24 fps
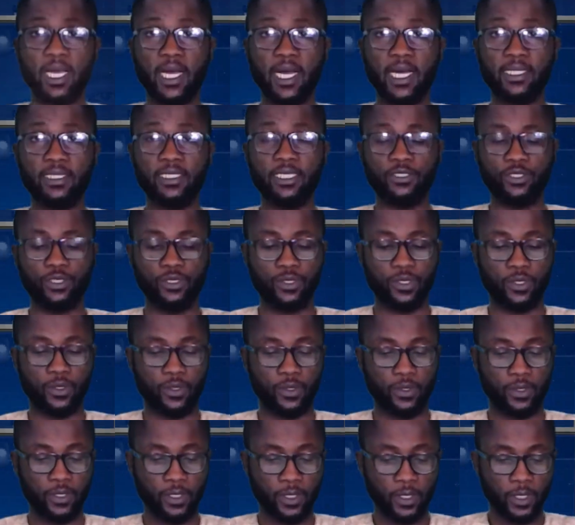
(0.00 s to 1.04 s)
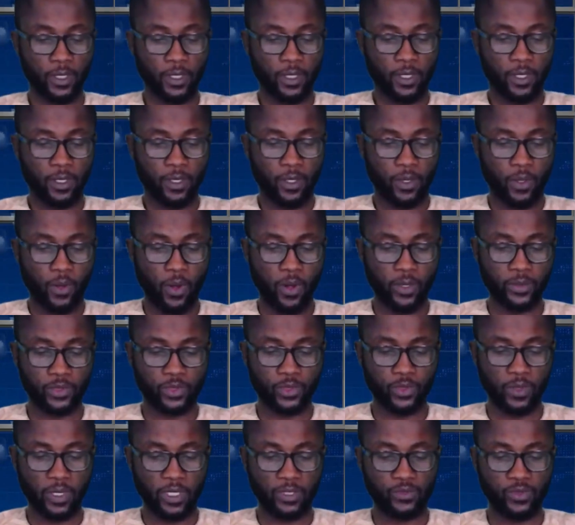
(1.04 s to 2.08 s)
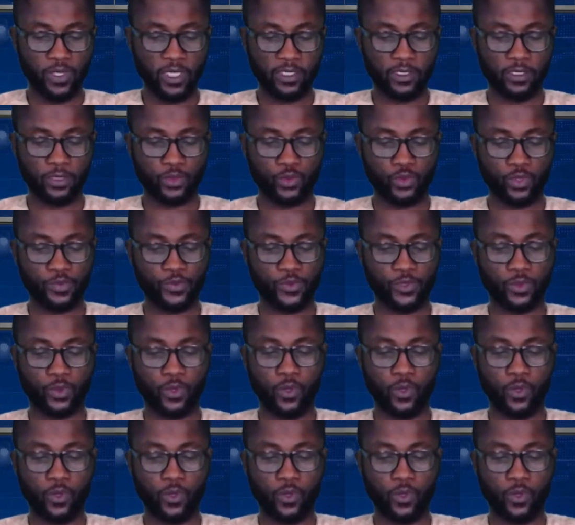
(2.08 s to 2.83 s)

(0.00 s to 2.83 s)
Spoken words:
Adesina. Court to address disruption